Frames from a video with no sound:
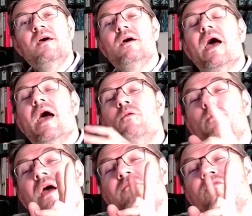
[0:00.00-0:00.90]
And
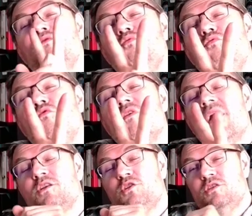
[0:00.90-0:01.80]
we have two
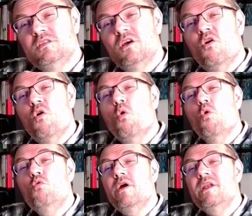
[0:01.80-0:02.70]
functions
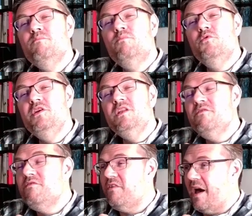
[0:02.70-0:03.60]
already
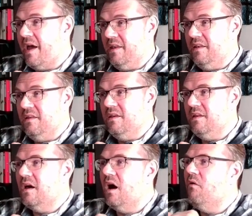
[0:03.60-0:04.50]
predefined
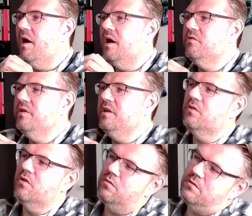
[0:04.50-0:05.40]
in our Arduino
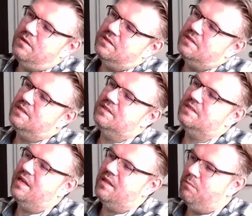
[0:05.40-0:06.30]
code. This is the
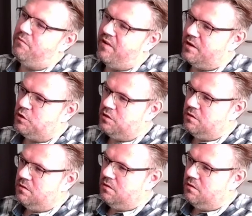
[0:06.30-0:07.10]
setup function